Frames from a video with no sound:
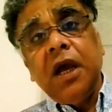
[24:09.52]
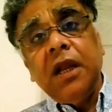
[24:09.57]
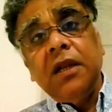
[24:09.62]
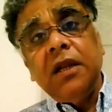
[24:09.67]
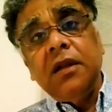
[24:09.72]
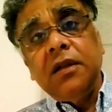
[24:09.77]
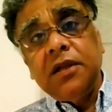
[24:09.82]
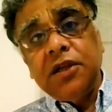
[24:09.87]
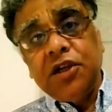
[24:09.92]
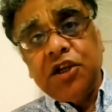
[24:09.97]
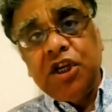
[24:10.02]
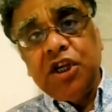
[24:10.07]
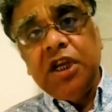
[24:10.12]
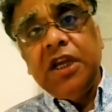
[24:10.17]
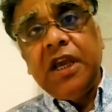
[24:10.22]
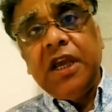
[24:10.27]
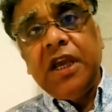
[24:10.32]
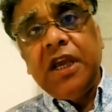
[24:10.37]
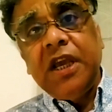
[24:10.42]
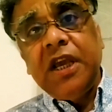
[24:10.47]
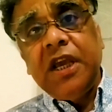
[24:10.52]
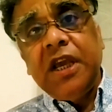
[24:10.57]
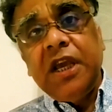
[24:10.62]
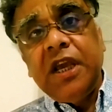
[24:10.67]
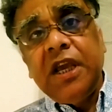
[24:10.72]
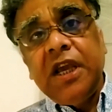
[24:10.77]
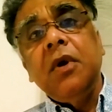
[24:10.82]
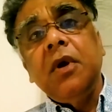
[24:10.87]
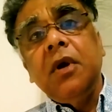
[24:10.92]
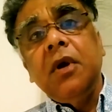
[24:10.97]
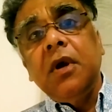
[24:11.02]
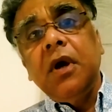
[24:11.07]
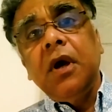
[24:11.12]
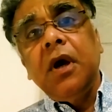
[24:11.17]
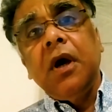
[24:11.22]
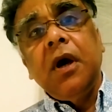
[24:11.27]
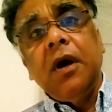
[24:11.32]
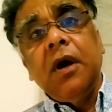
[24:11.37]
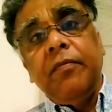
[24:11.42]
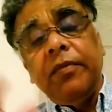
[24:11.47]
And she gave him
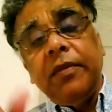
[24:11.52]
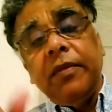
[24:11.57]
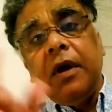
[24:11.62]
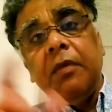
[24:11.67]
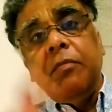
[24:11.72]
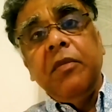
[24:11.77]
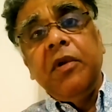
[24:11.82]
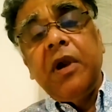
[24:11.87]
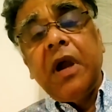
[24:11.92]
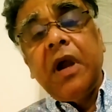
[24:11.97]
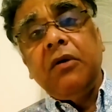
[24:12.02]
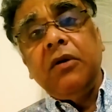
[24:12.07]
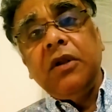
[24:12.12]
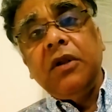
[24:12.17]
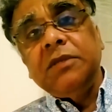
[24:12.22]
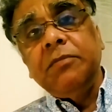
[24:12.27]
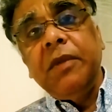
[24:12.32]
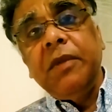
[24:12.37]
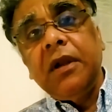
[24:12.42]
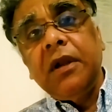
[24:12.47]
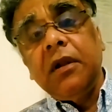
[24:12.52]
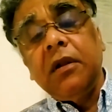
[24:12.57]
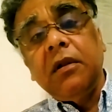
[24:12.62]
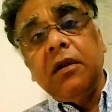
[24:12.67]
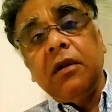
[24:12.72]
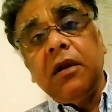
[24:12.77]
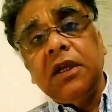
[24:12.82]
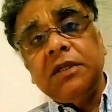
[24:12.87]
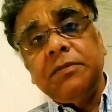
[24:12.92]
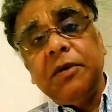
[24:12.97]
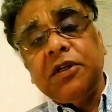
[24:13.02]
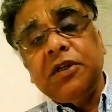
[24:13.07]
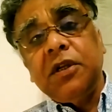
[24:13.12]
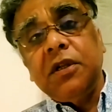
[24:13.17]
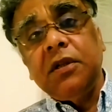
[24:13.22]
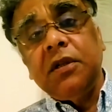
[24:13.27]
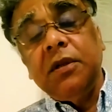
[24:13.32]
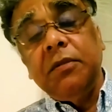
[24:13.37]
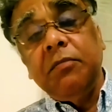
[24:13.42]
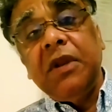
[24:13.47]
a miraculous medal, a
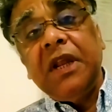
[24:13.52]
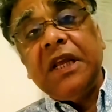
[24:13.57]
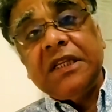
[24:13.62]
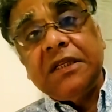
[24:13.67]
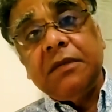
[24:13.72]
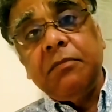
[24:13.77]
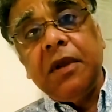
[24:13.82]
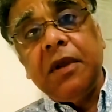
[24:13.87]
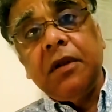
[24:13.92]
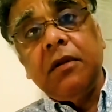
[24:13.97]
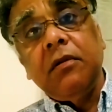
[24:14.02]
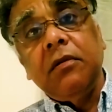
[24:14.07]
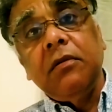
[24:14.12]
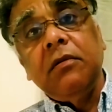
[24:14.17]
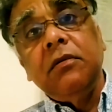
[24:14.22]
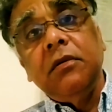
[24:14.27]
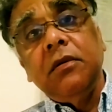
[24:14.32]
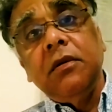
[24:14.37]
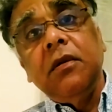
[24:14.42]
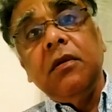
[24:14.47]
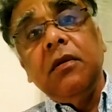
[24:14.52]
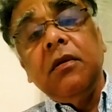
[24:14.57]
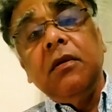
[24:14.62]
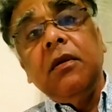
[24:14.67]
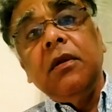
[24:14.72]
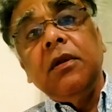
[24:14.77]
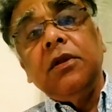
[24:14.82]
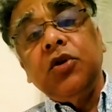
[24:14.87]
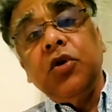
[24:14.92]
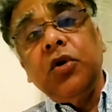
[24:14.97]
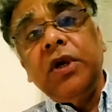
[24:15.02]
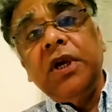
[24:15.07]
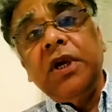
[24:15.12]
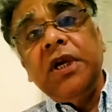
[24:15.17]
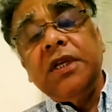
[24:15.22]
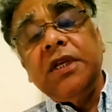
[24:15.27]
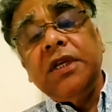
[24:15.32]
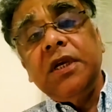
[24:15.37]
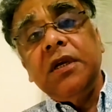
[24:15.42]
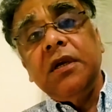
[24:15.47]
specially blessed medal. So
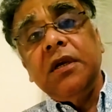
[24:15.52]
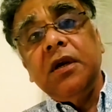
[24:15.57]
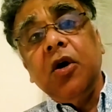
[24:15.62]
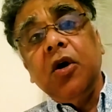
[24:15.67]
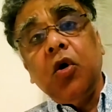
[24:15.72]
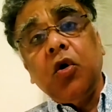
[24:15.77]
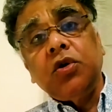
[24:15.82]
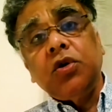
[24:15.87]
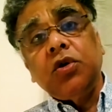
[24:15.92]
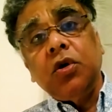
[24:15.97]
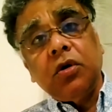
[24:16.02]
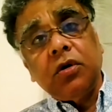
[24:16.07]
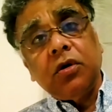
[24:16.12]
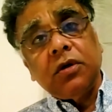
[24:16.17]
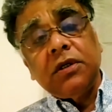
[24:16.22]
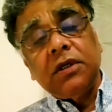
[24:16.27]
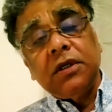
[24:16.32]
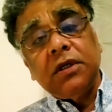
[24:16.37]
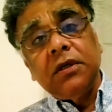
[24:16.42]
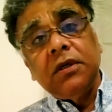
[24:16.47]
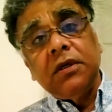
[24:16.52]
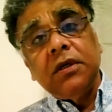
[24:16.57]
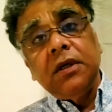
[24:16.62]
Keating got caught.